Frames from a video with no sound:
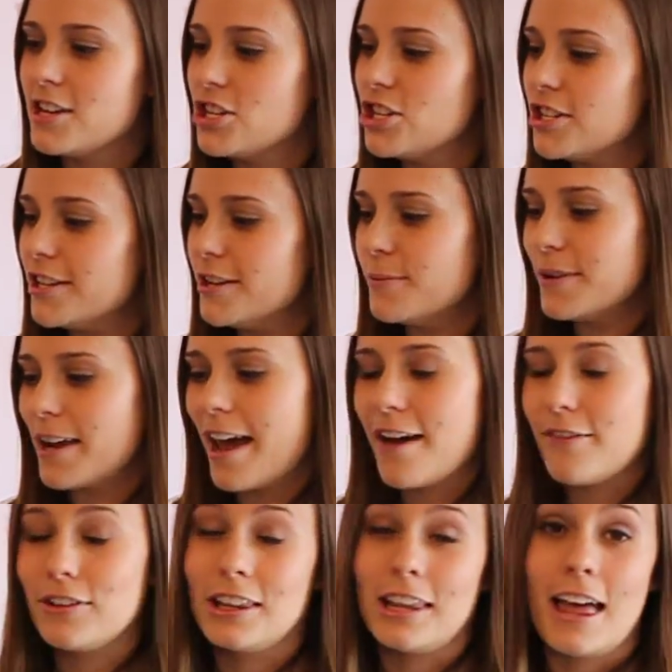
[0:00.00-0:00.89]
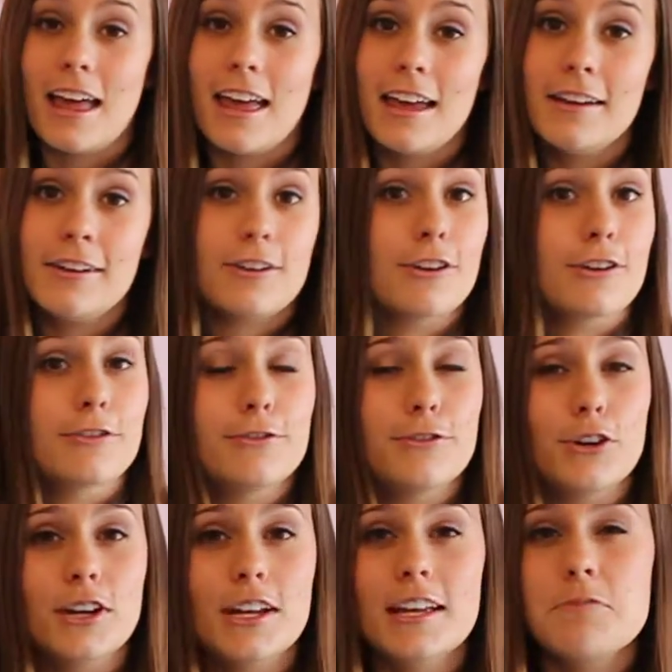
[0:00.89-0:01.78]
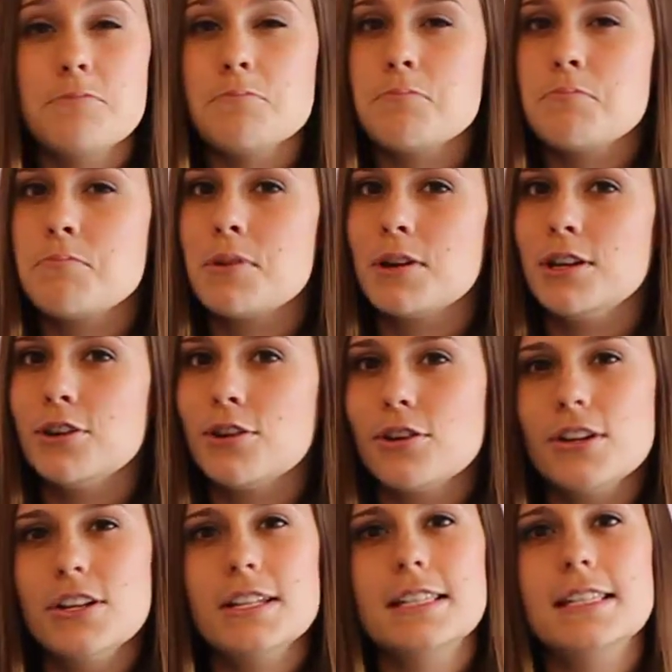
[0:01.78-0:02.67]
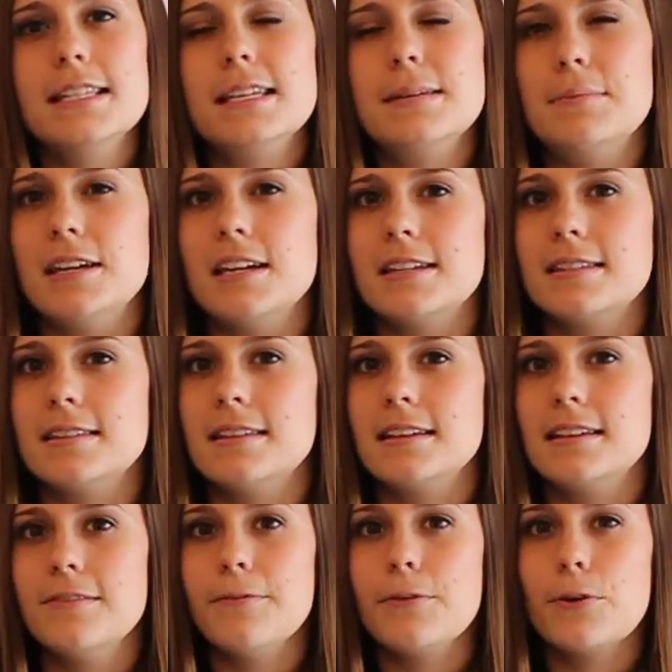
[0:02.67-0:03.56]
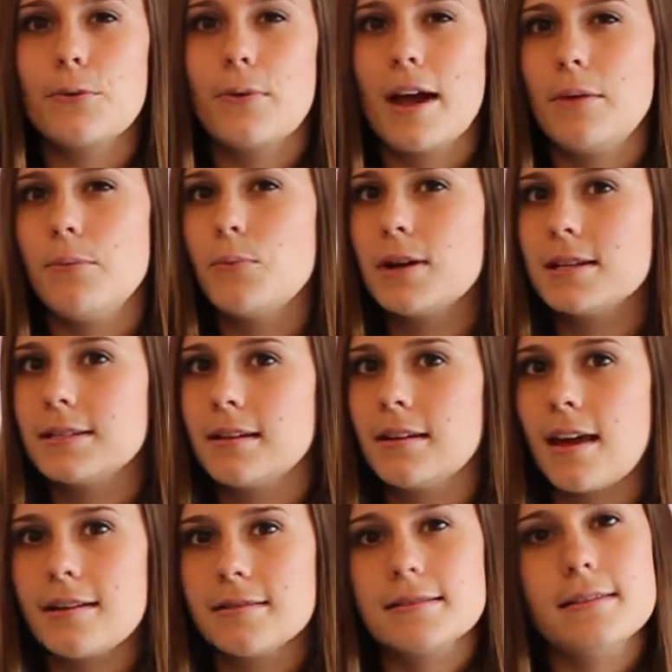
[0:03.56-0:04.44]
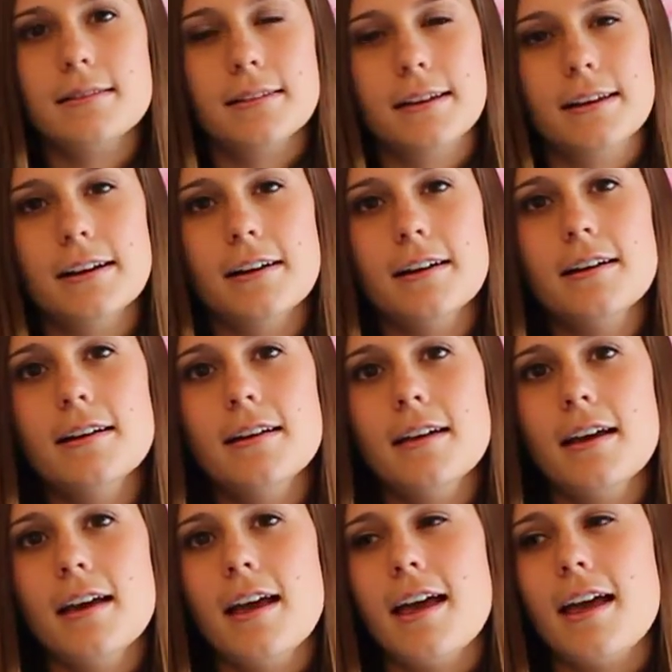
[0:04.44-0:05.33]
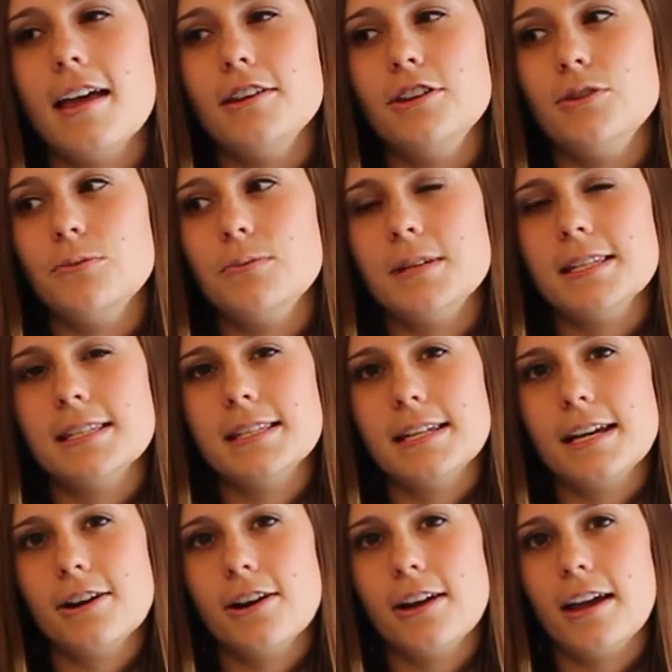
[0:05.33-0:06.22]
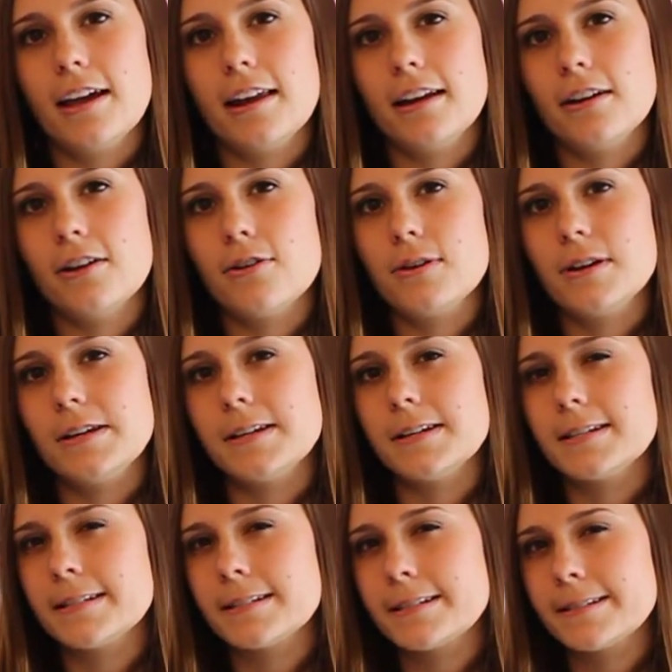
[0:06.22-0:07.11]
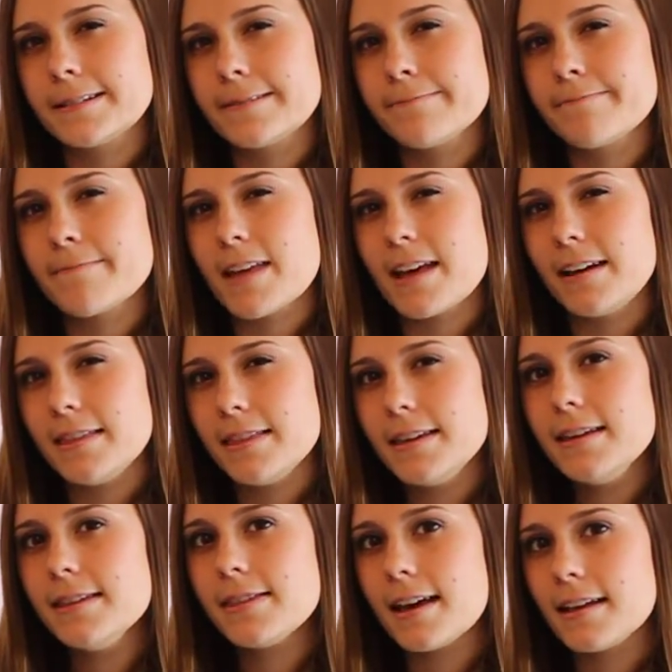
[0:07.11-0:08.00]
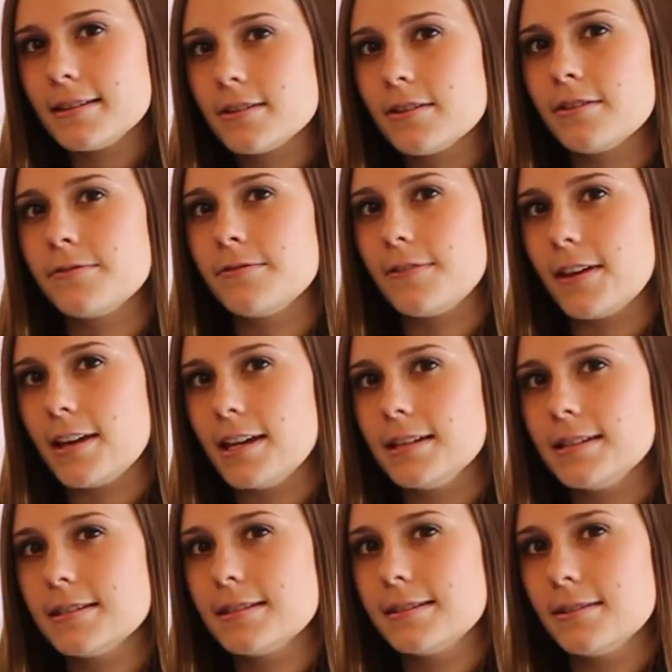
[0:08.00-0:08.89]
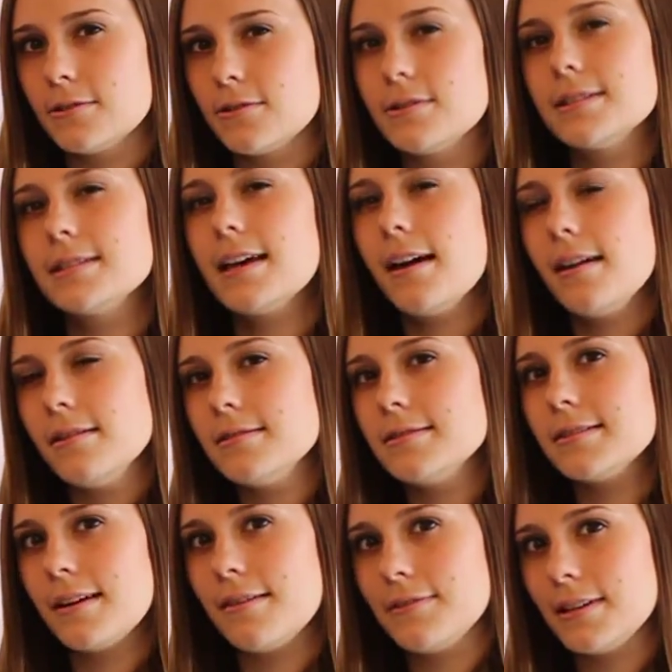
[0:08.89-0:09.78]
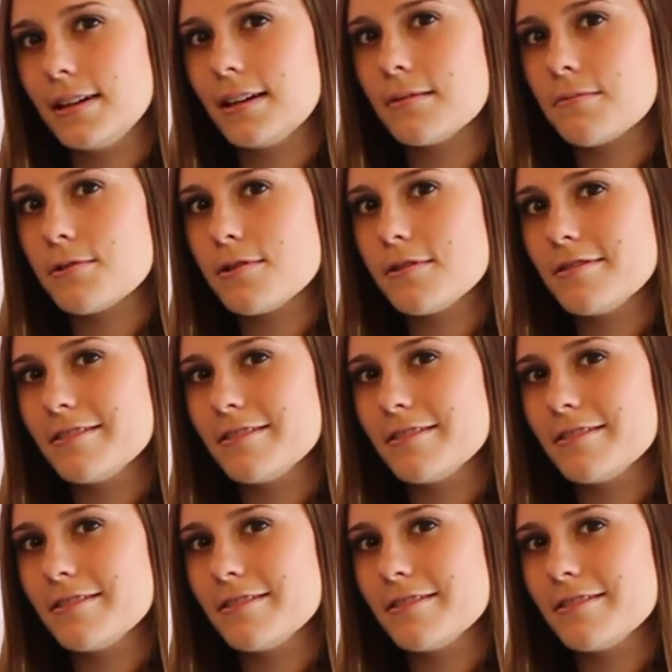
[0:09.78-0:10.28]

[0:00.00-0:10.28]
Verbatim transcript: She would have a leg or a foot, but you couldn't see because the infrared wasn't as clear and you'd be staring at it going, I think that's her face, or is that her stuffed animal?